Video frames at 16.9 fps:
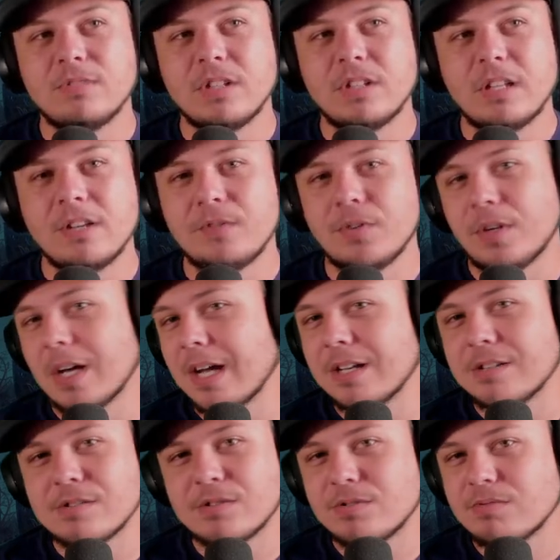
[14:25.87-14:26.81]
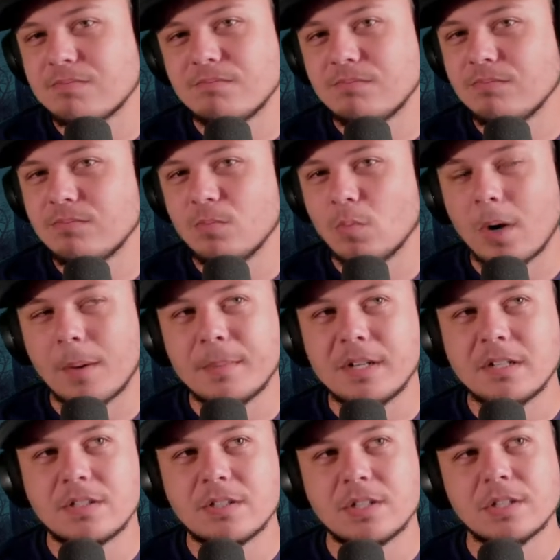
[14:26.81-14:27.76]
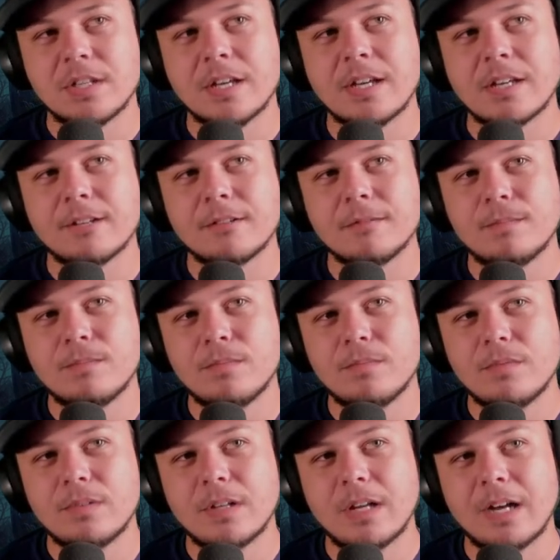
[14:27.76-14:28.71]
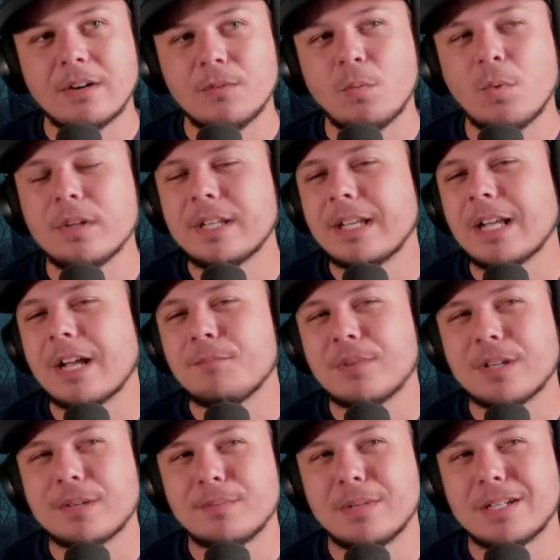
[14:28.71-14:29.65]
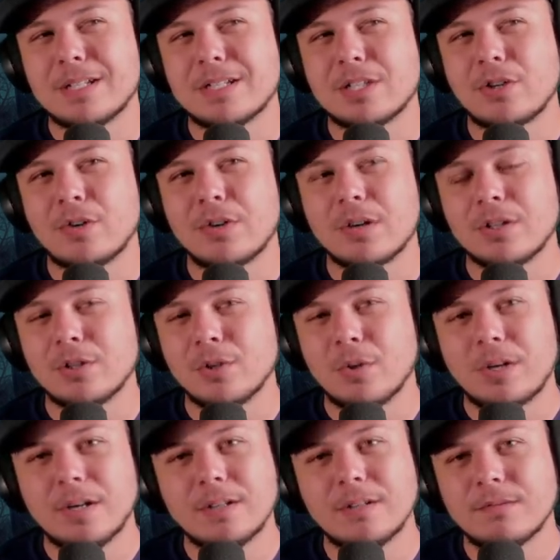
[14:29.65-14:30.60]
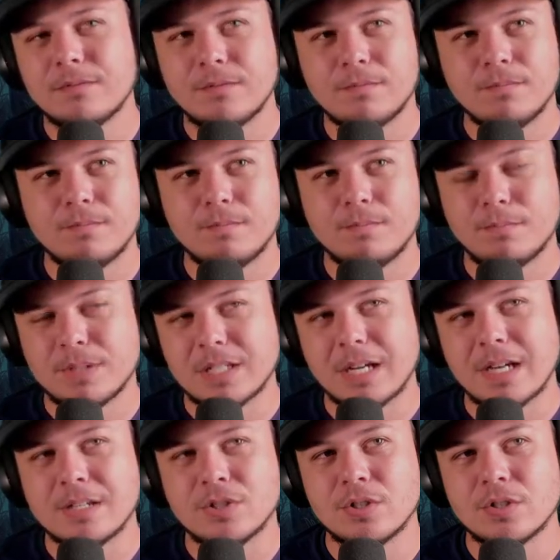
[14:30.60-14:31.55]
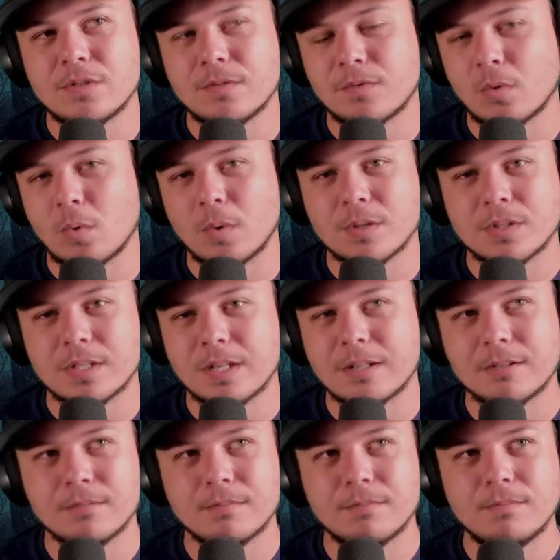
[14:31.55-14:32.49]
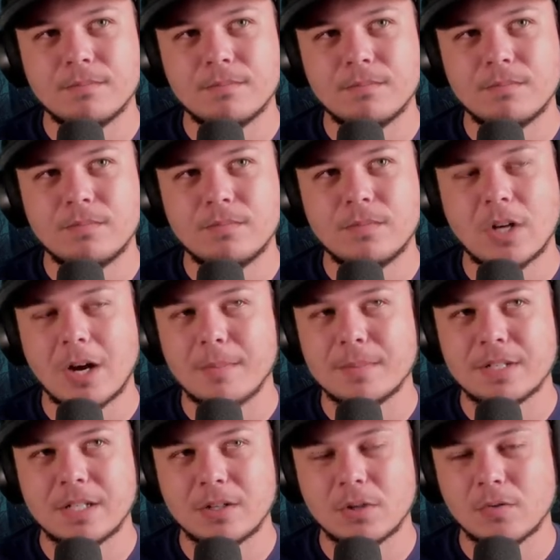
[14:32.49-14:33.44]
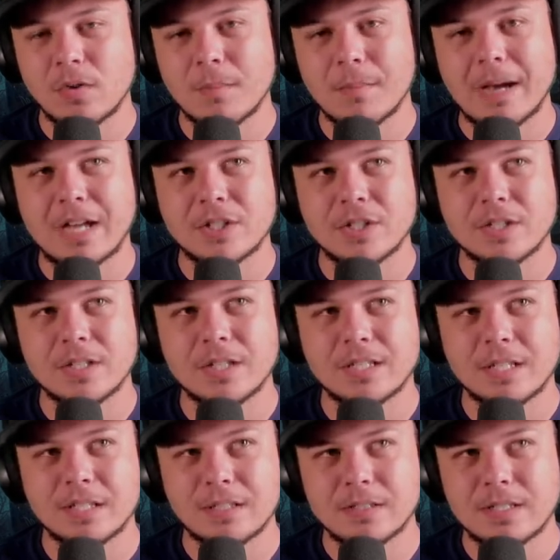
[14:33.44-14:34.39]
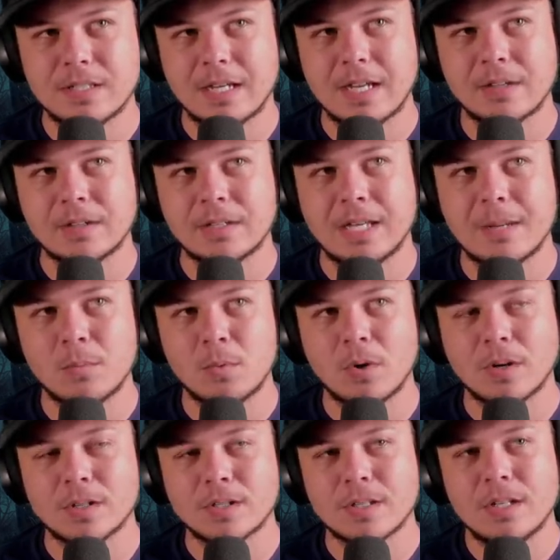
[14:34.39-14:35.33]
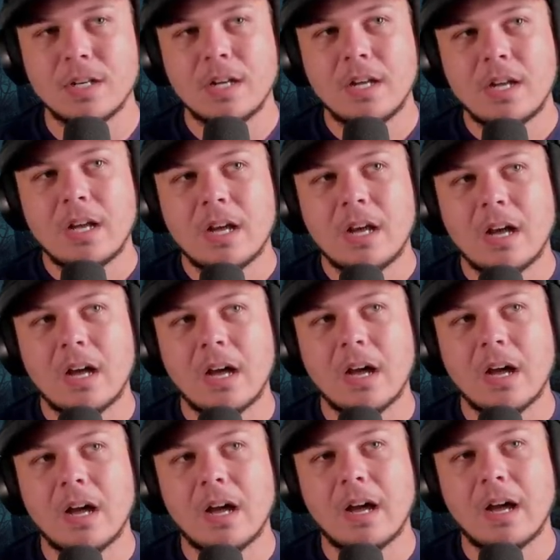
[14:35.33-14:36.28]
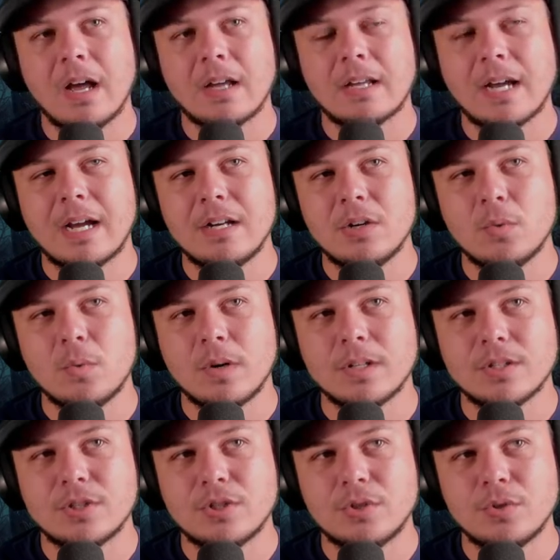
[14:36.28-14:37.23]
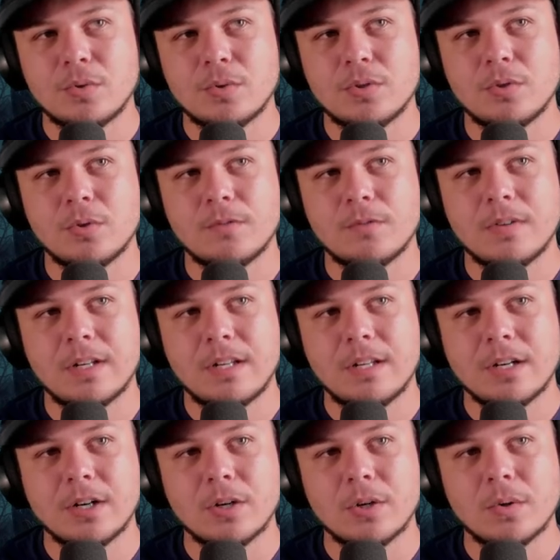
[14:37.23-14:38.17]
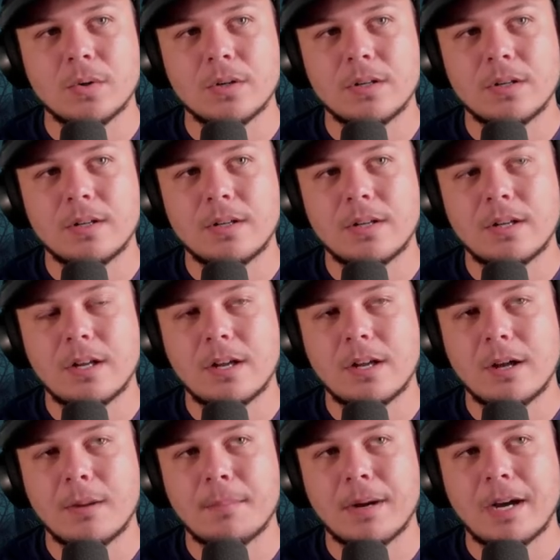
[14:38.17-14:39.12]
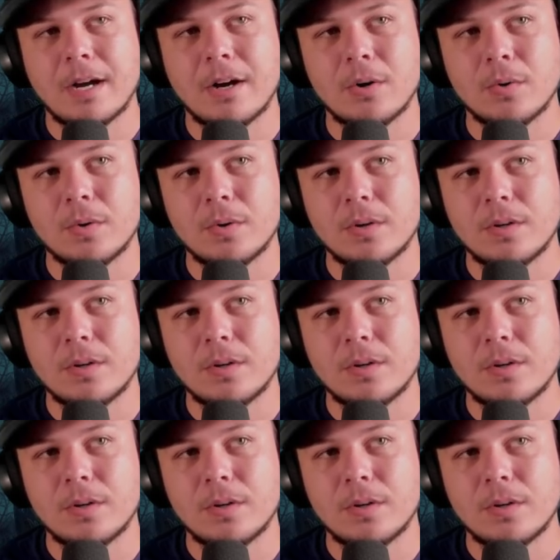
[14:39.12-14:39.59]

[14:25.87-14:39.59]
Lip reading: if you guys want me to like One thing I've been considering on doing, besides just of course like commentating over a match and like saying how the game works, I kind of want to do a video about